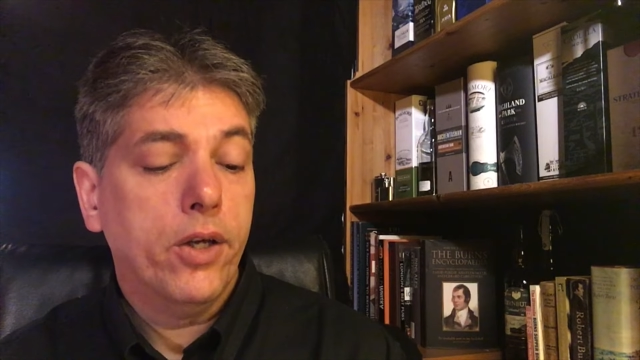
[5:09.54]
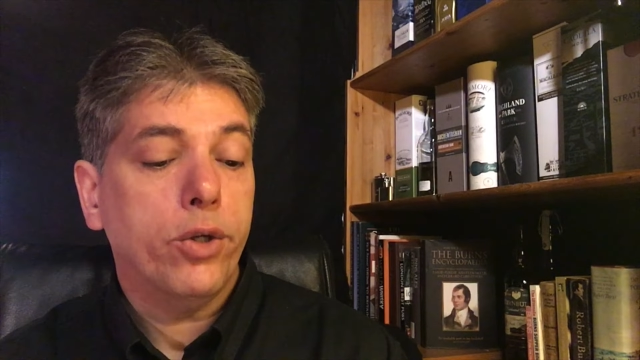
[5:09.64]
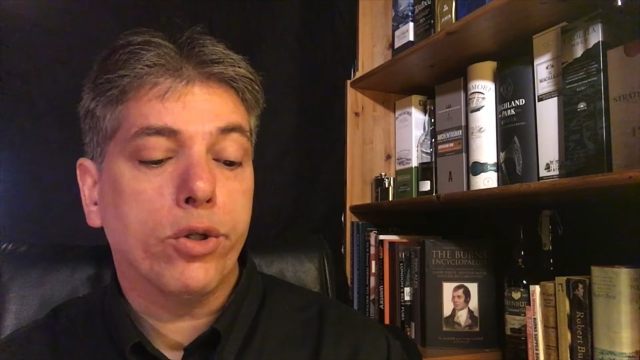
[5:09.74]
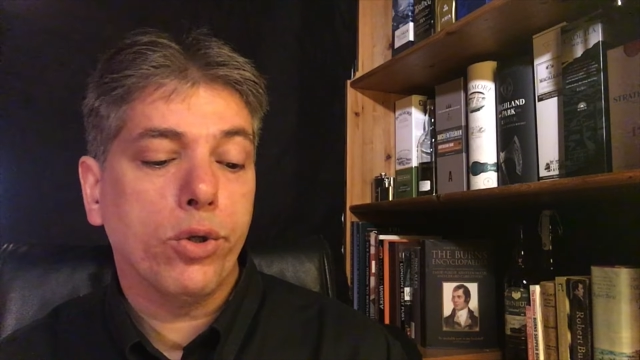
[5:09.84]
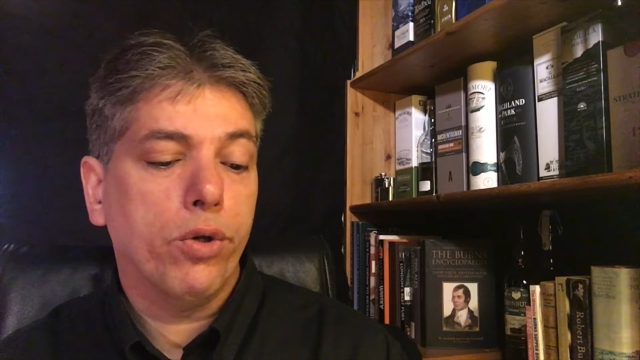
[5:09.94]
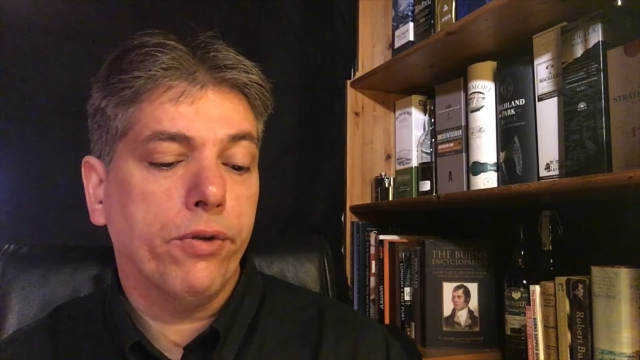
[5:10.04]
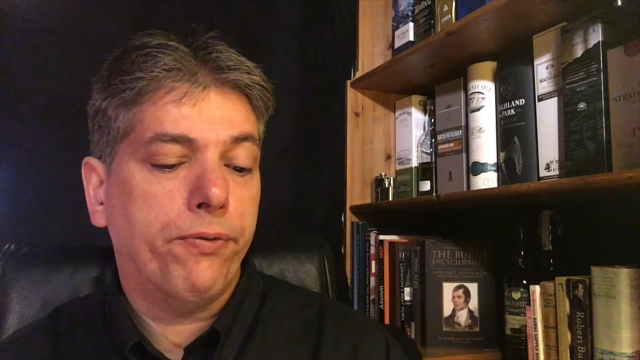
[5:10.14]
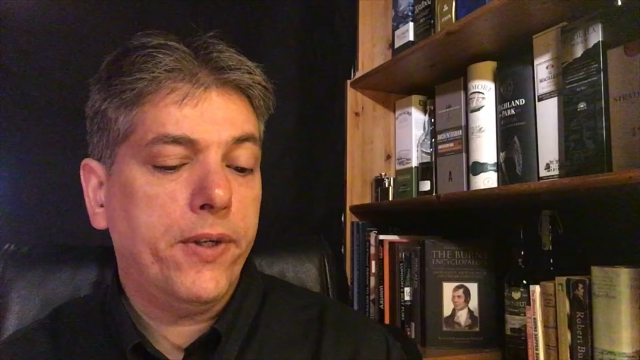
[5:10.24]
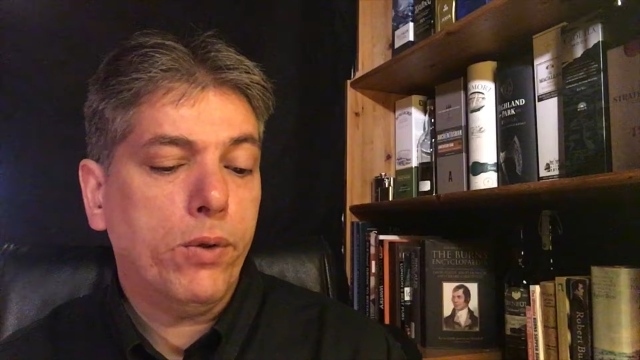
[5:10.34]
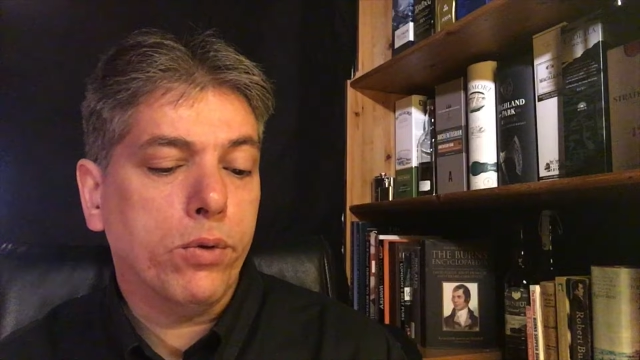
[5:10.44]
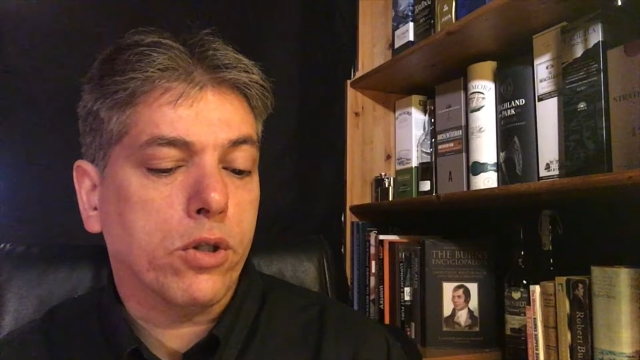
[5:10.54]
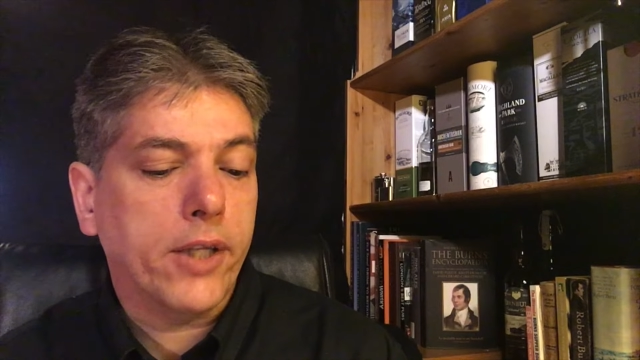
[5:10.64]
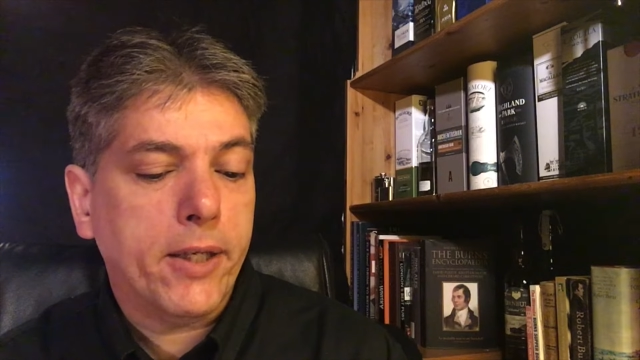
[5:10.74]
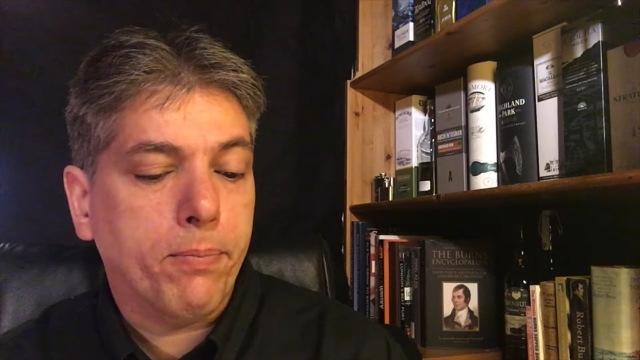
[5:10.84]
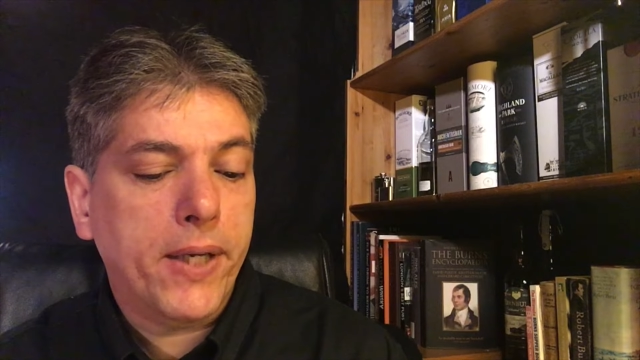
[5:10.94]
You saw the fields
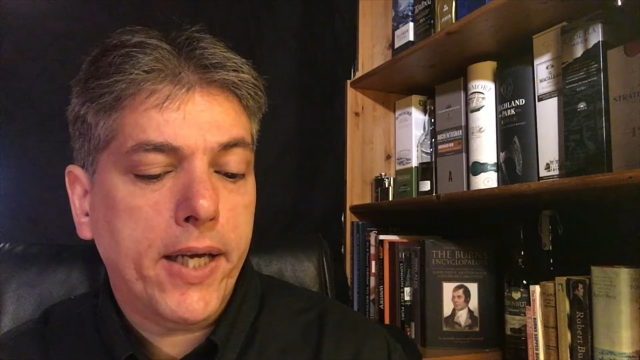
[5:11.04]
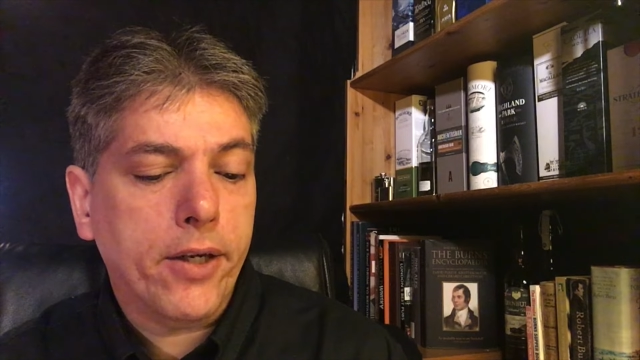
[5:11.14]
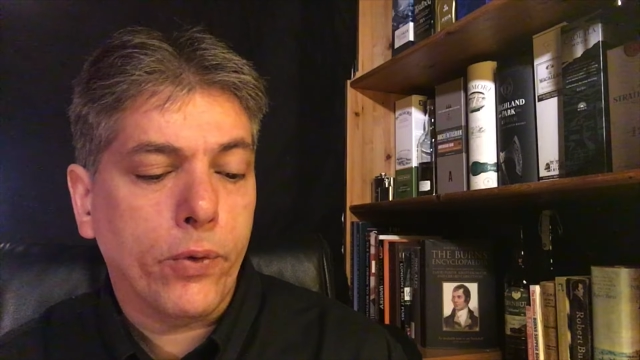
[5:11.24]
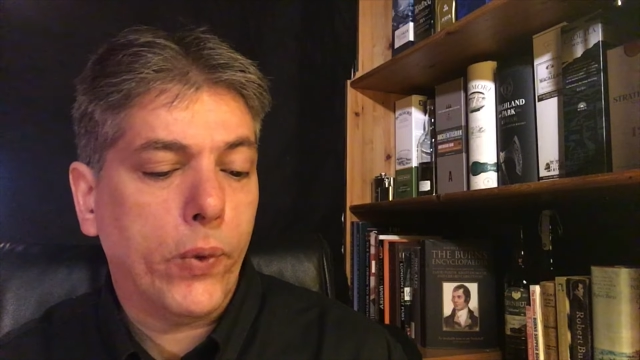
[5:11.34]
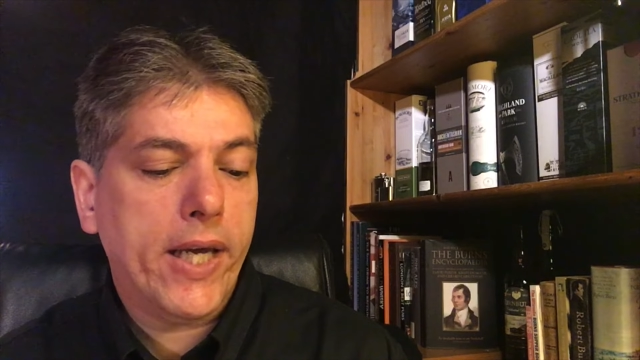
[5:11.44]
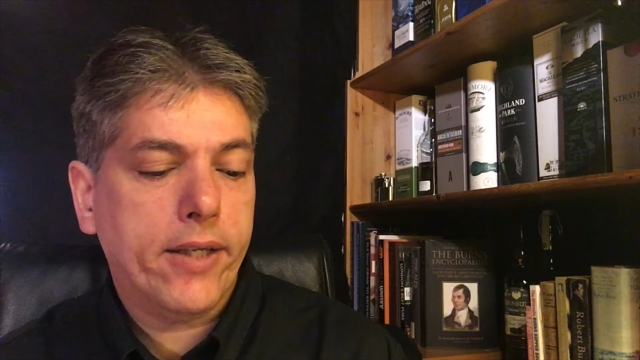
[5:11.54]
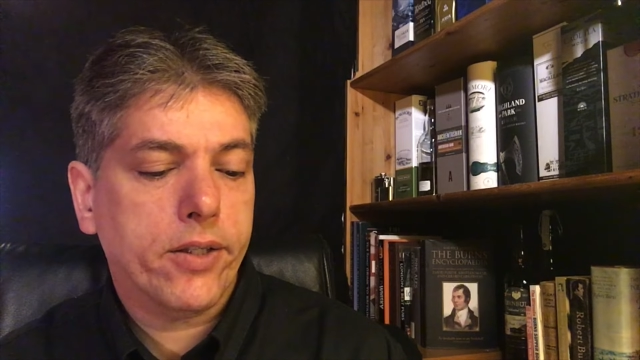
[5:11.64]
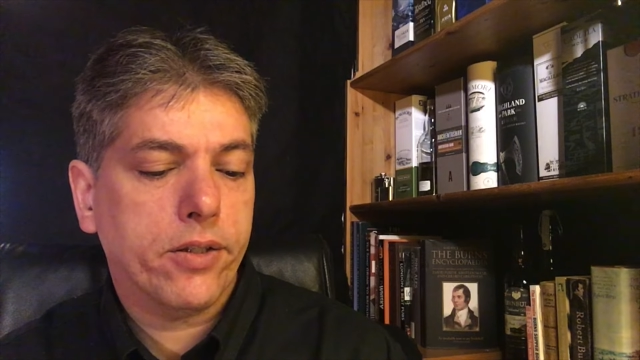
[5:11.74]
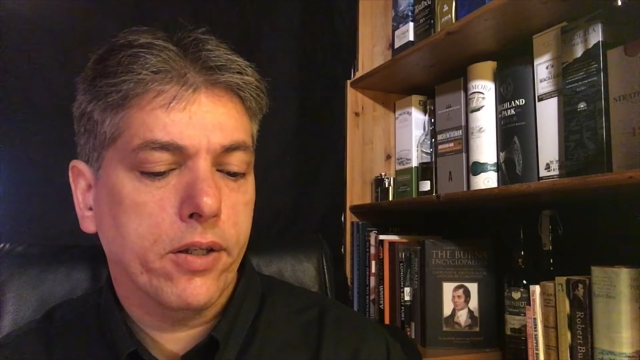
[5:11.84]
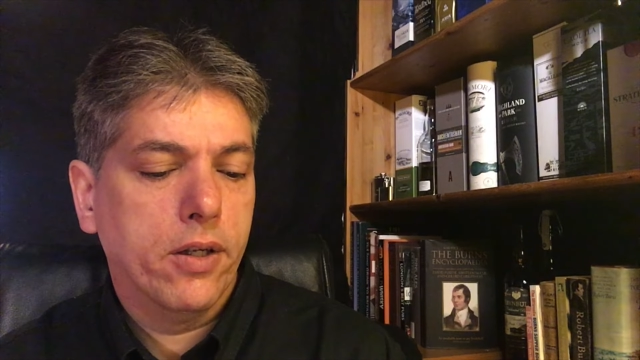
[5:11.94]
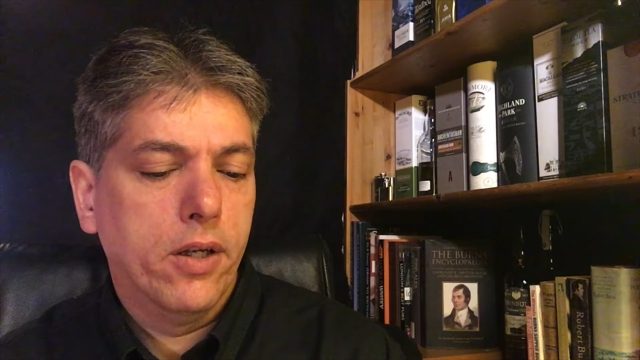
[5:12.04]
laid bare and waste,